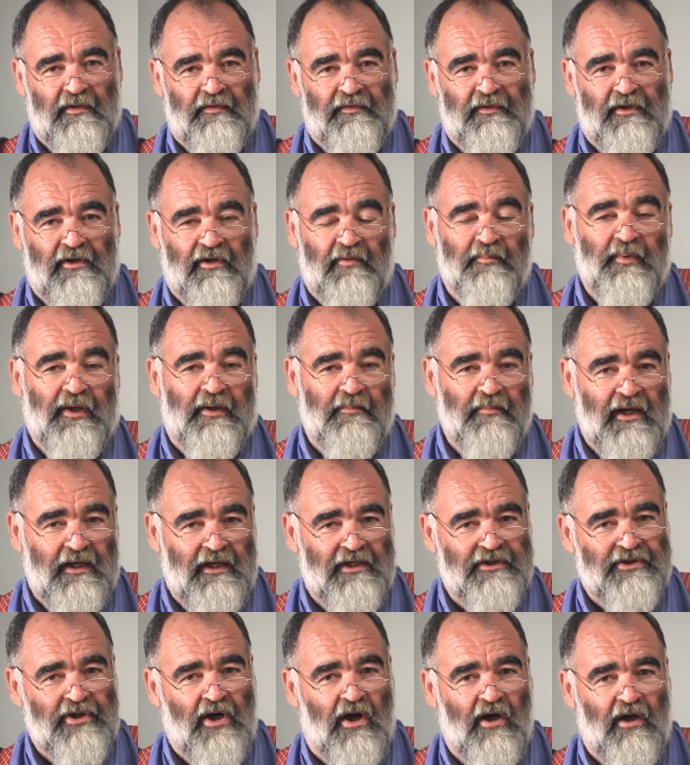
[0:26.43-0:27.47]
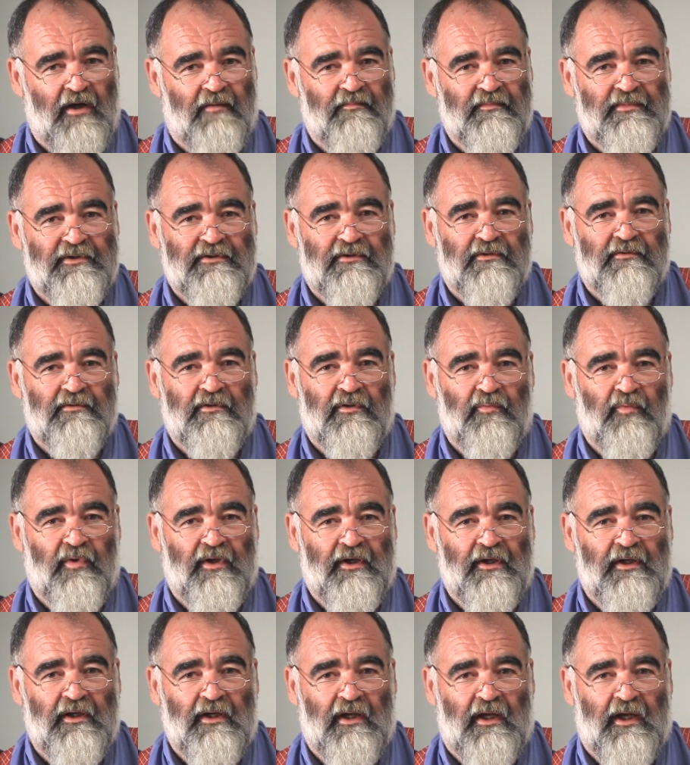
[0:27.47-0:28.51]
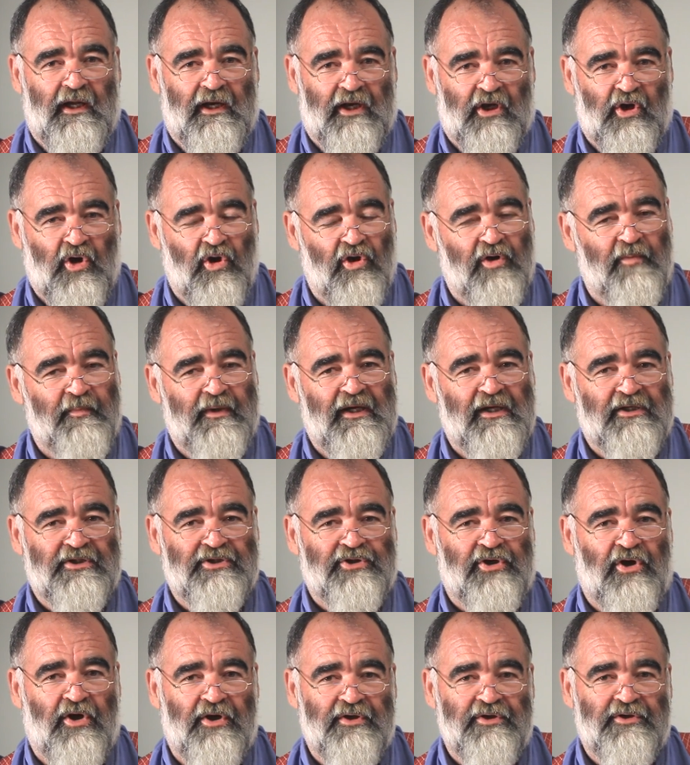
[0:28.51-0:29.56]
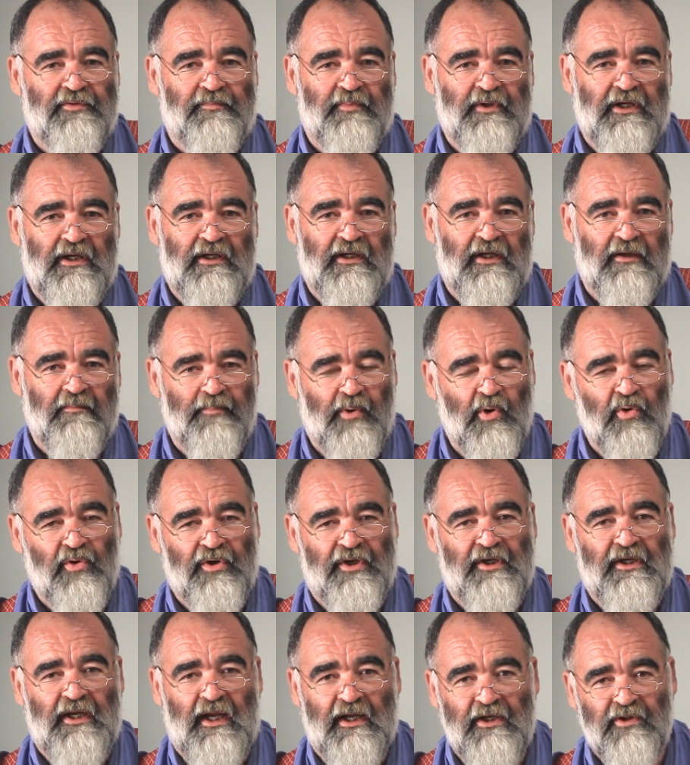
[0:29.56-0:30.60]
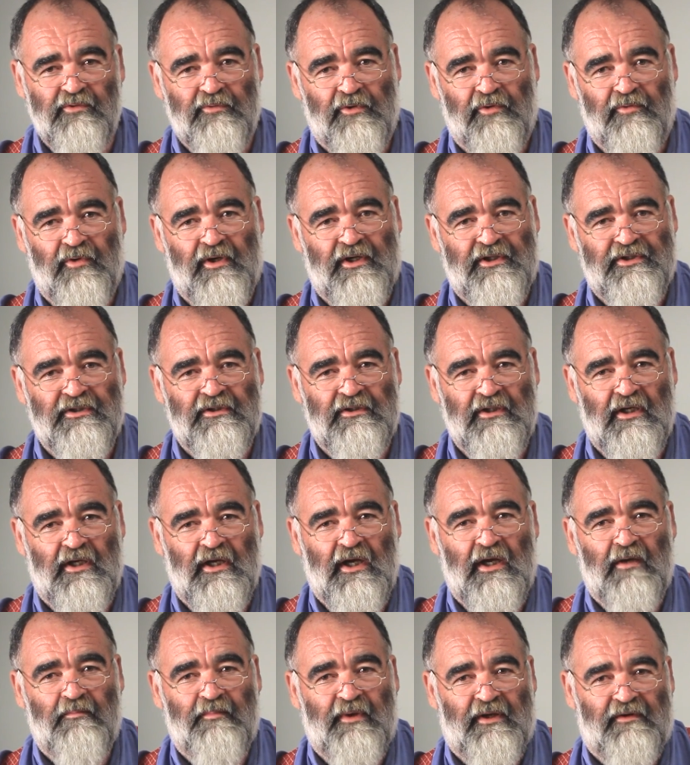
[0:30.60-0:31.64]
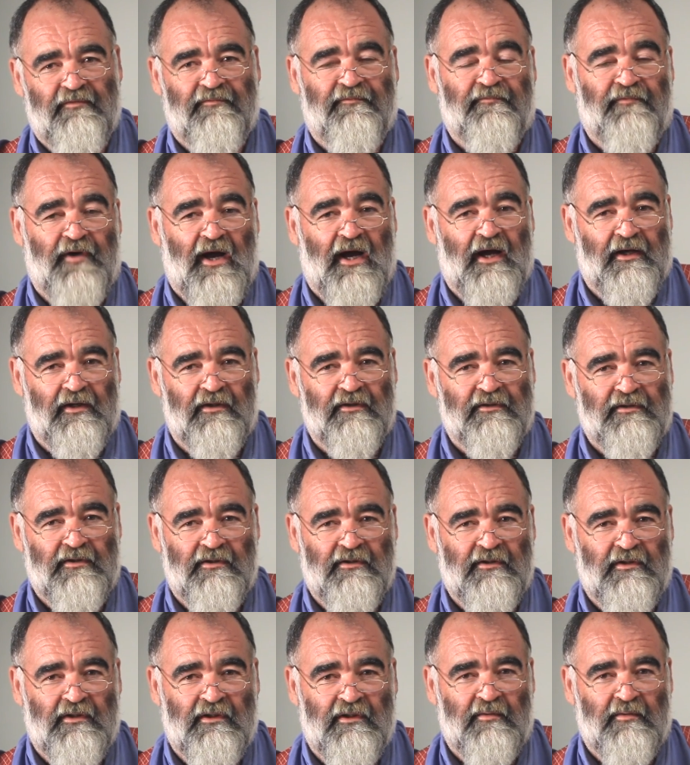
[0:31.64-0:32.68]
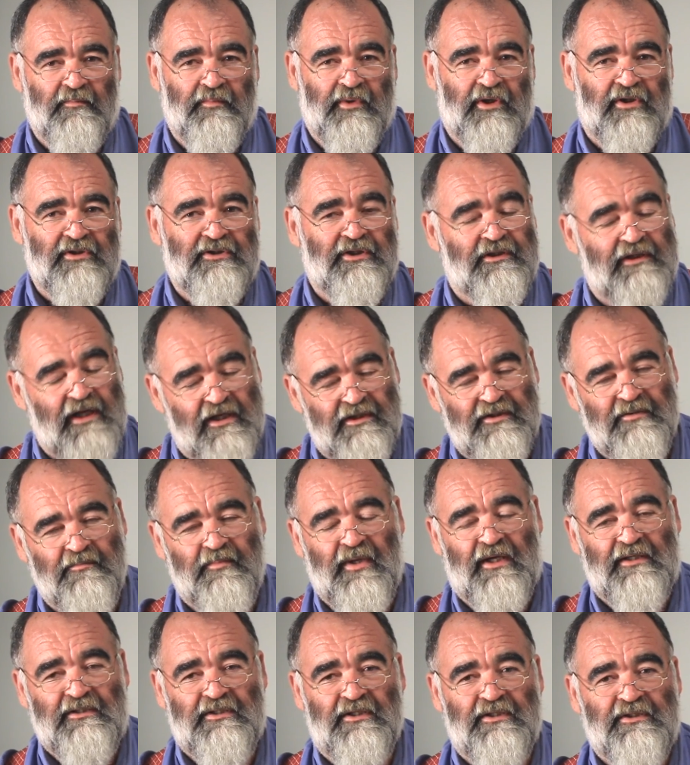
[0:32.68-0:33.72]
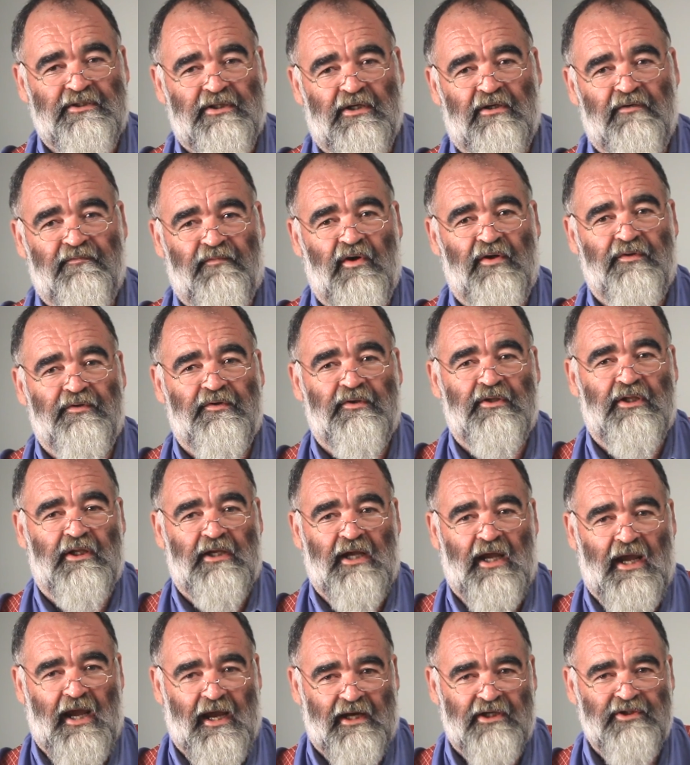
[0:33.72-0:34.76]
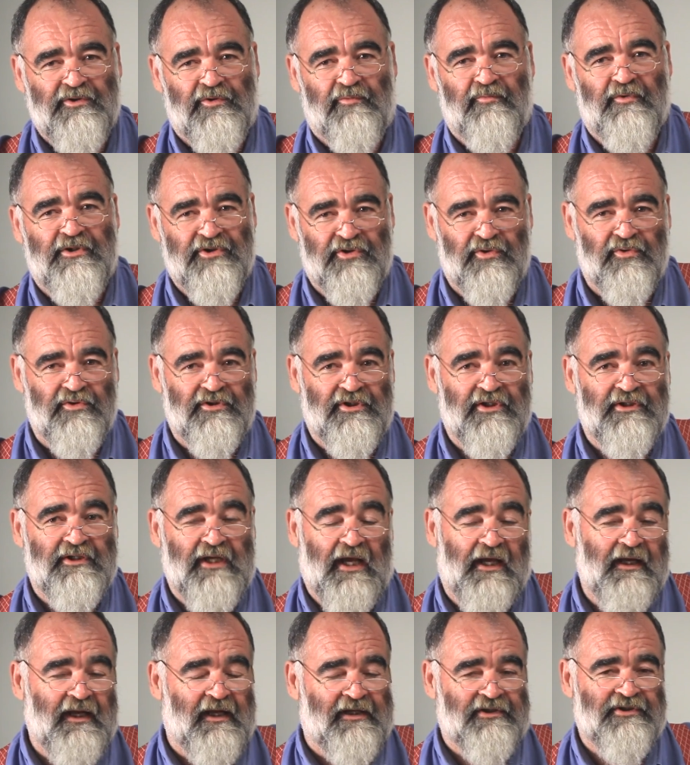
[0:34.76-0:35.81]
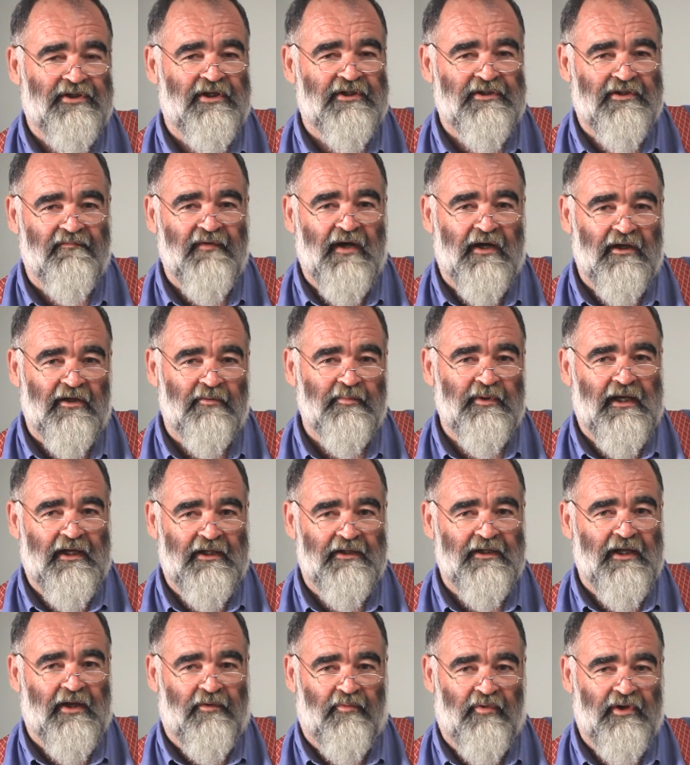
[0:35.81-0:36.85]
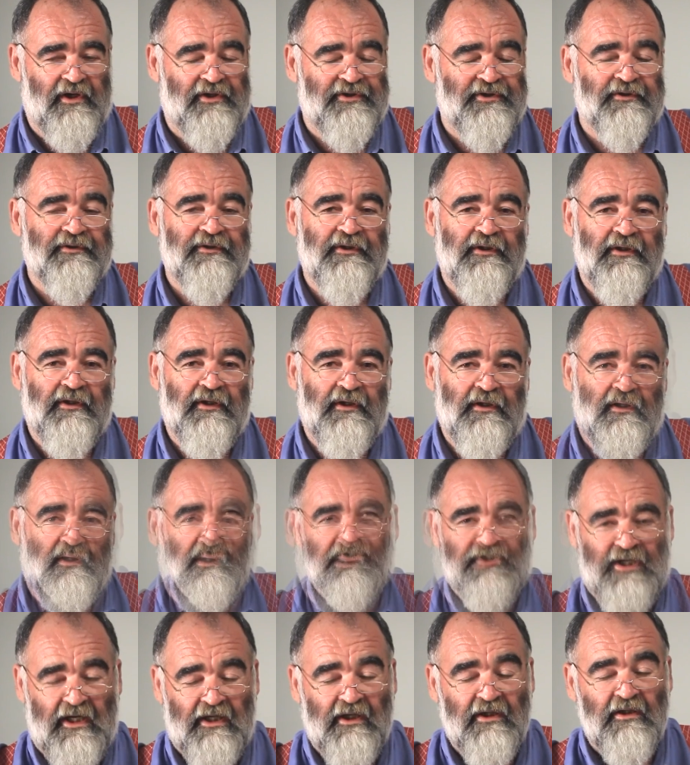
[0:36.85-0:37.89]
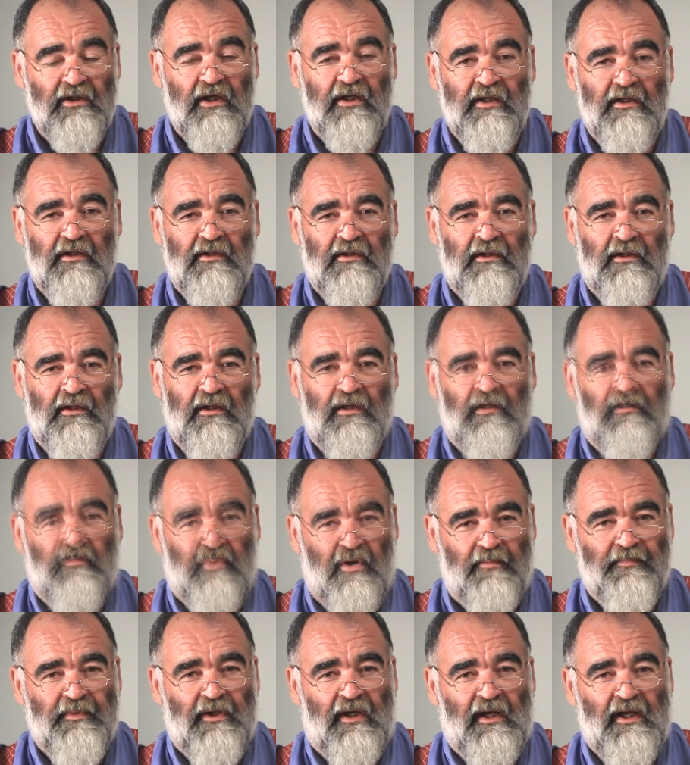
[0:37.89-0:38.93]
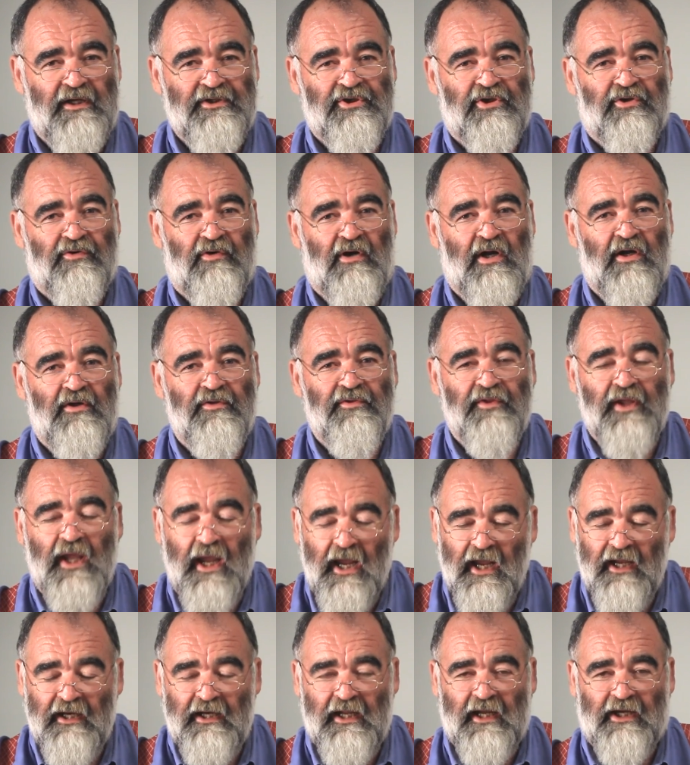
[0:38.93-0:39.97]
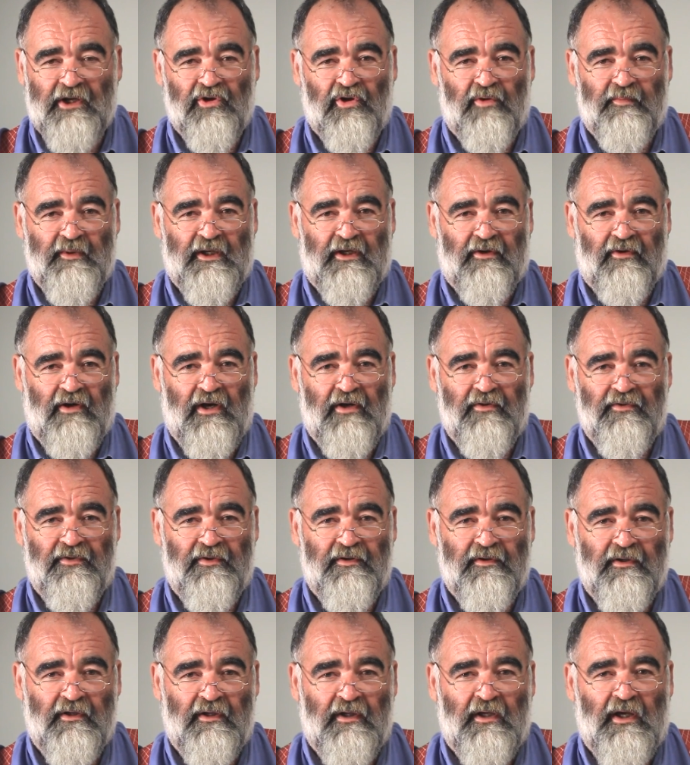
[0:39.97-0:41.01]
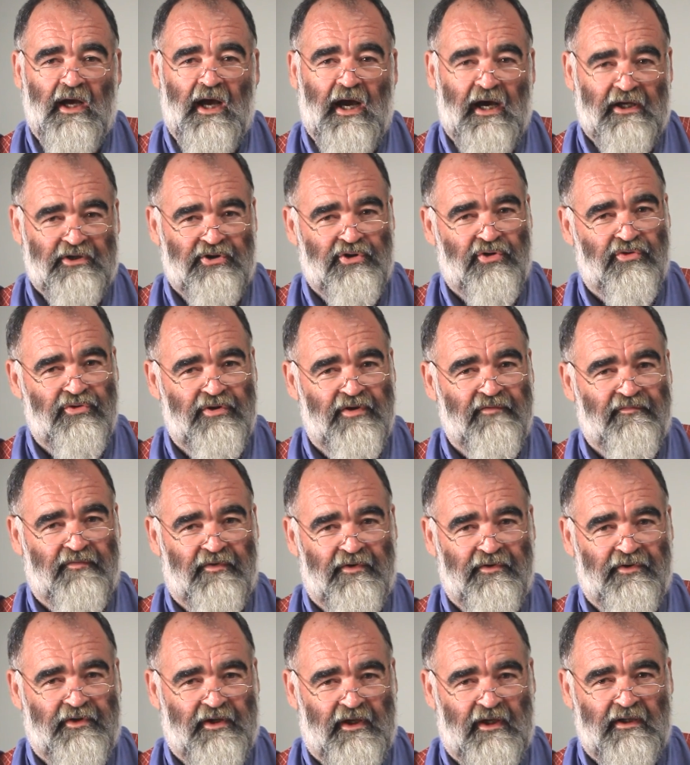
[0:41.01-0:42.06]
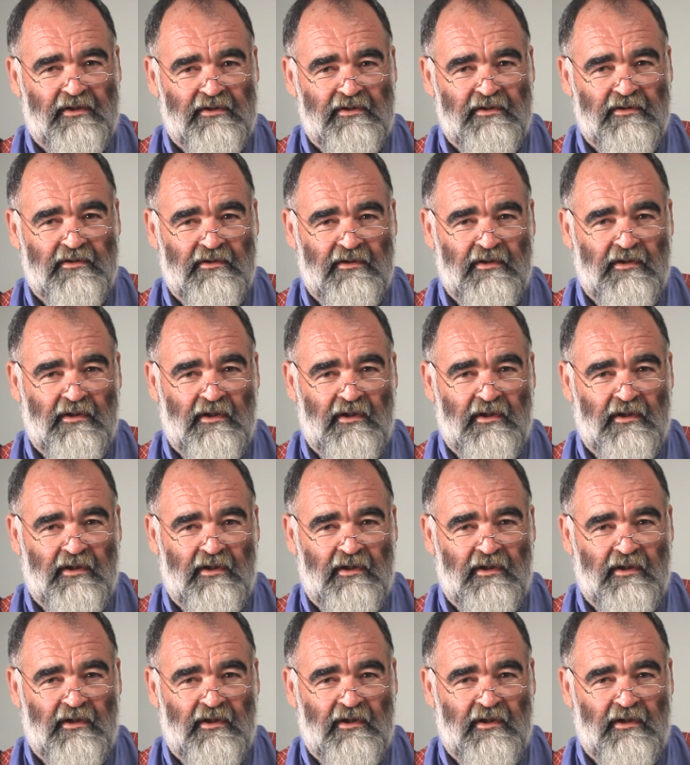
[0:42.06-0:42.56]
There have been many times when an economy has tried to be imported into a region but have failed because it doesn't base itself on the actual resources and assets available in that region. Secondly, population growth and economic growth are two different things.